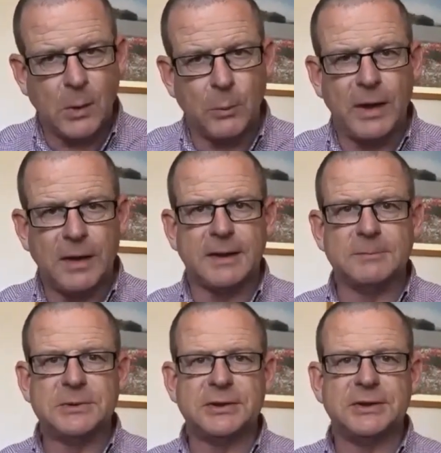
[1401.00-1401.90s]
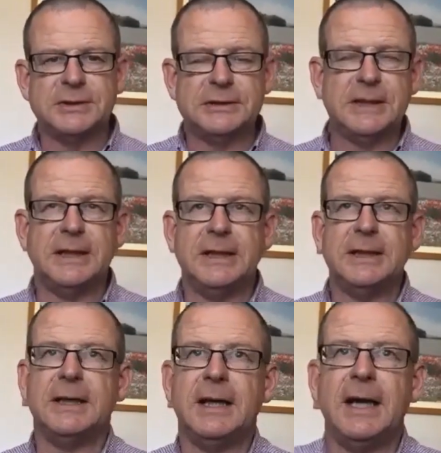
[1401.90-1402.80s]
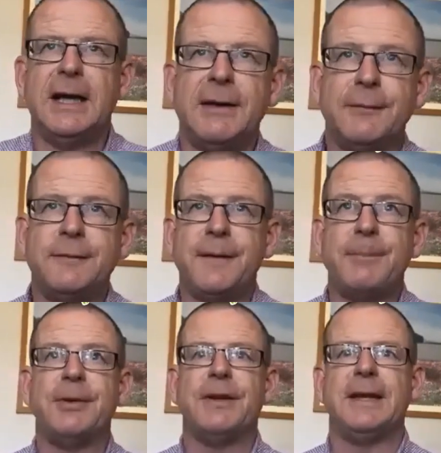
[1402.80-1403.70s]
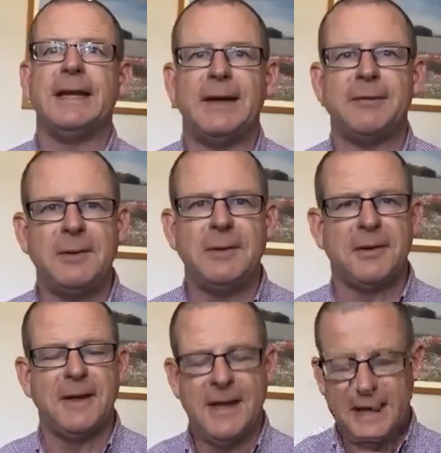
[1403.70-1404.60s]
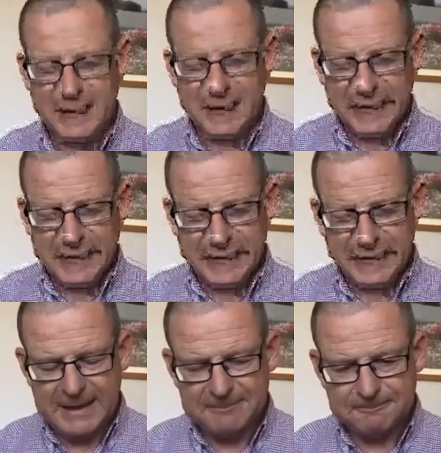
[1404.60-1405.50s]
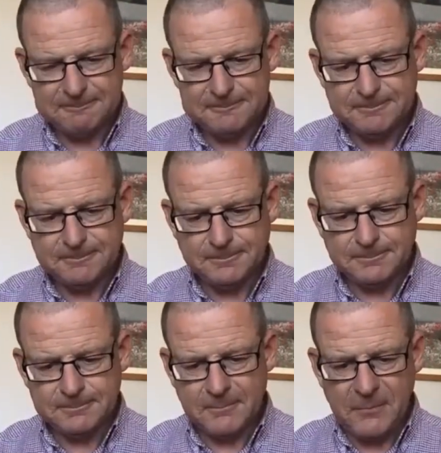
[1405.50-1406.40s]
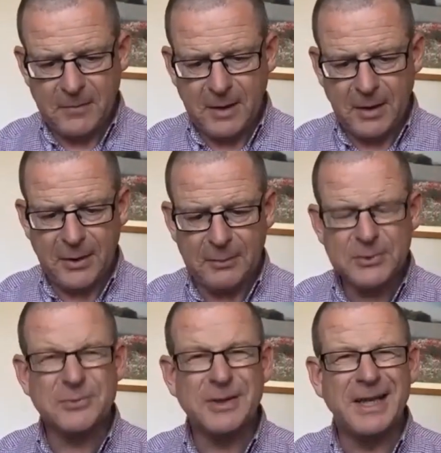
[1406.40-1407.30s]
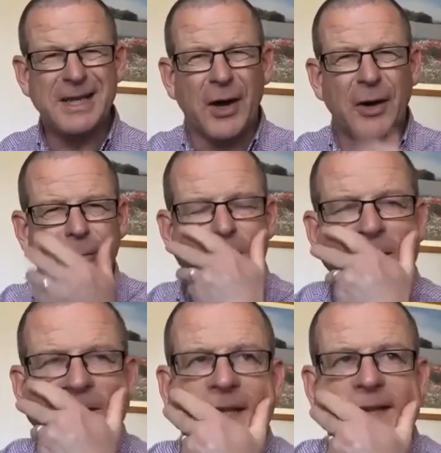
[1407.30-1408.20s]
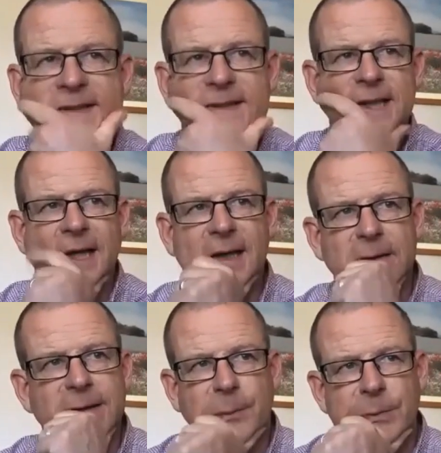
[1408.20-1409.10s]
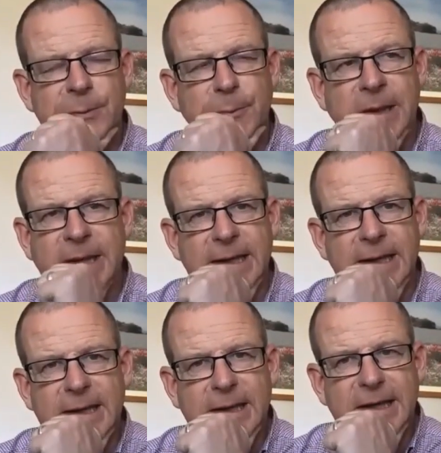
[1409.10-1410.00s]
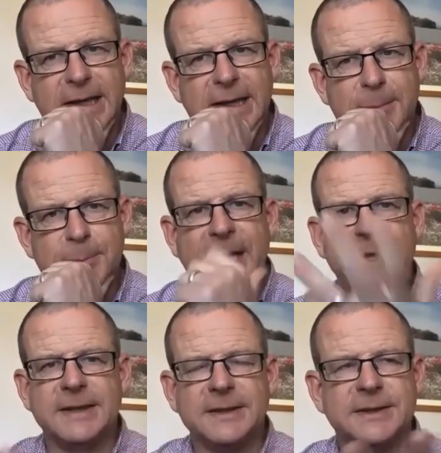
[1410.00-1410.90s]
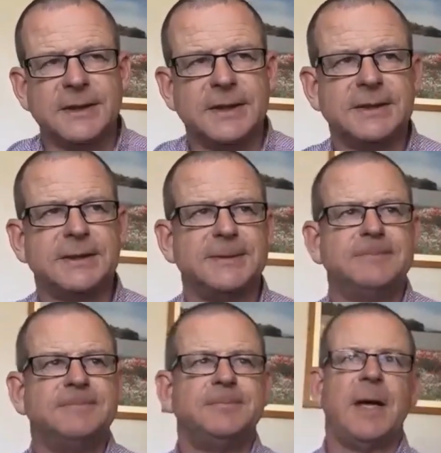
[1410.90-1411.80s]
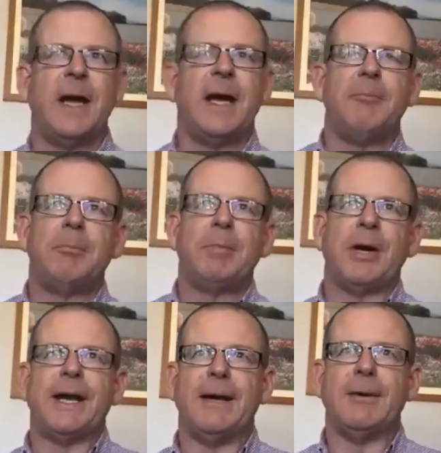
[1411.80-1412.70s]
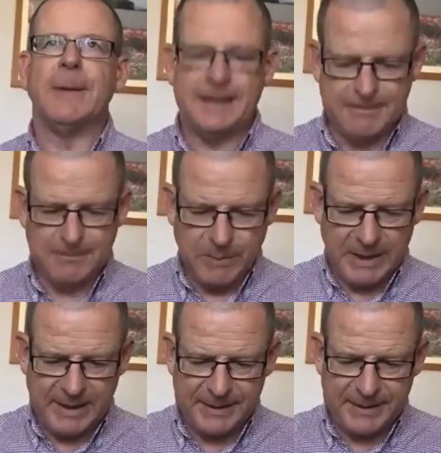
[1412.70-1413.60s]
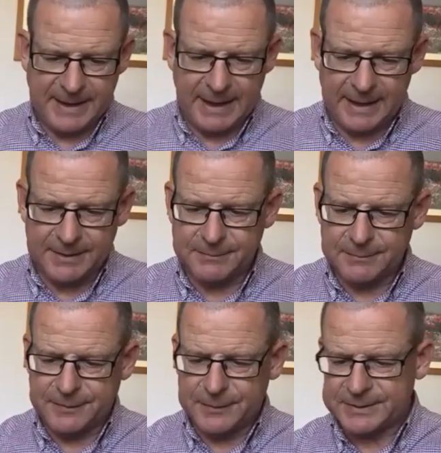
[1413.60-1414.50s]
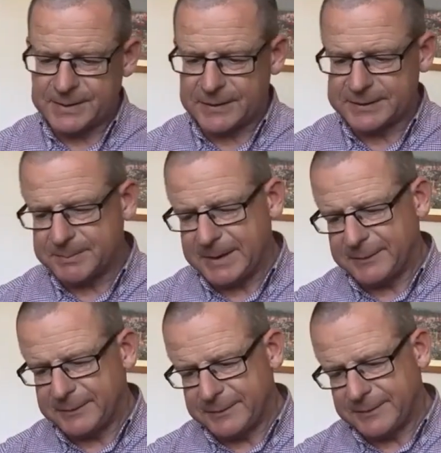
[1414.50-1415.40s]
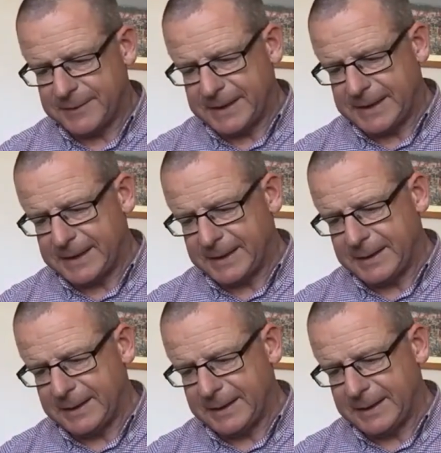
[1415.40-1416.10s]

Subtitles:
welcome to February the 11th. I was really hoping that that we'd be back in the church by now. When, well, Alan first asked me if I'd